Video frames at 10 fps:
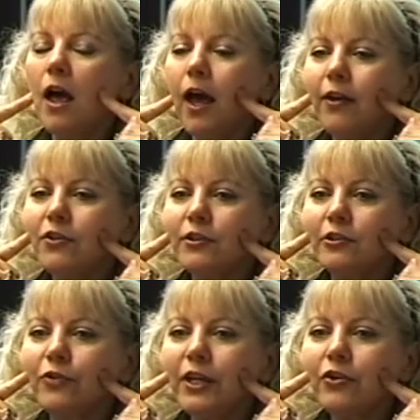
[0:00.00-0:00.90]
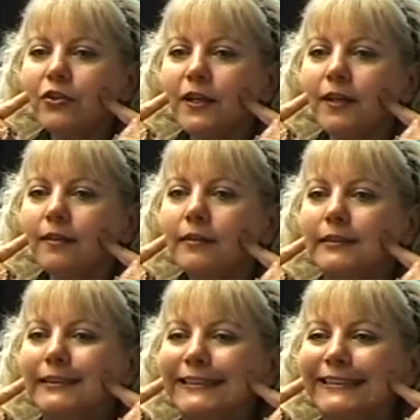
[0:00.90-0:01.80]
and grit your teeth.
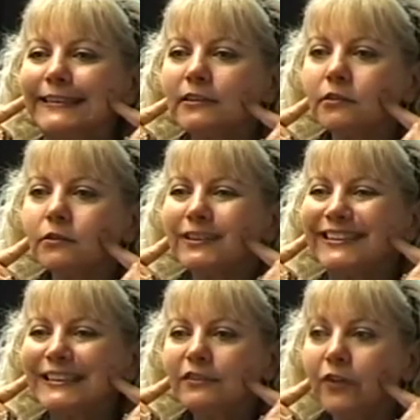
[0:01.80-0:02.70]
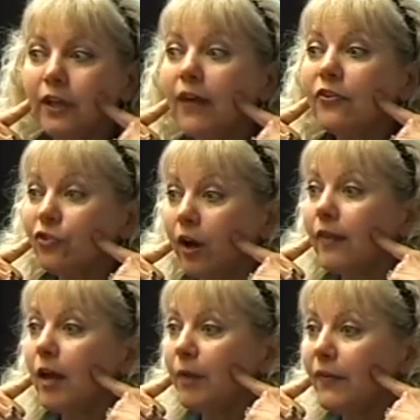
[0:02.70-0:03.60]
Feel how strong
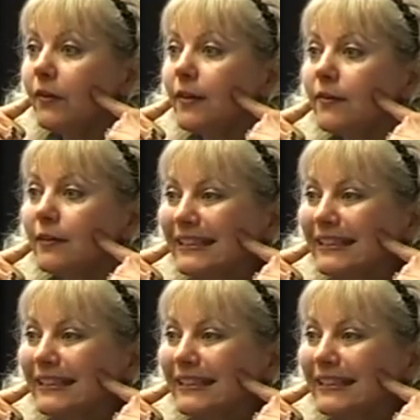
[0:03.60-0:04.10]
that muscle is?